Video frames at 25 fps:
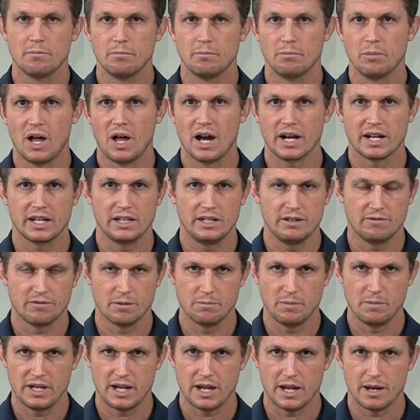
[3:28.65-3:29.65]
blocking you from
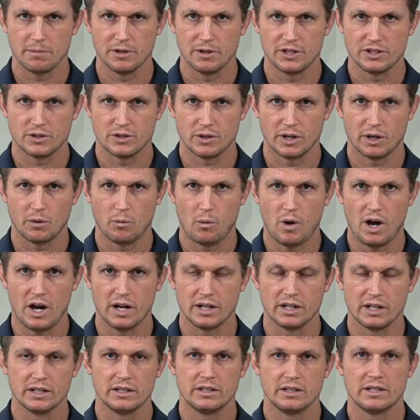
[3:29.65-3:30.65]
being able to drink
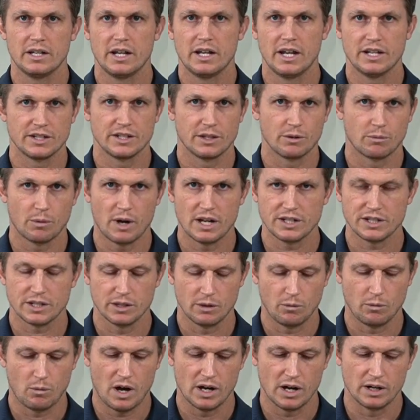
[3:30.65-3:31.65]
water as the rest of
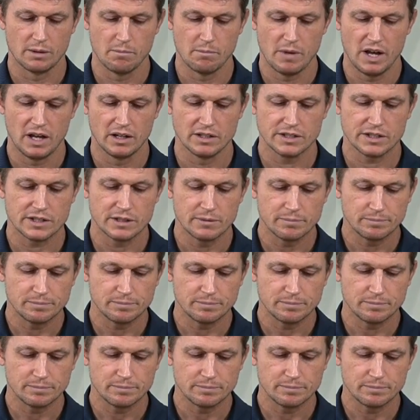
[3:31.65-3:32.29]
the water melts.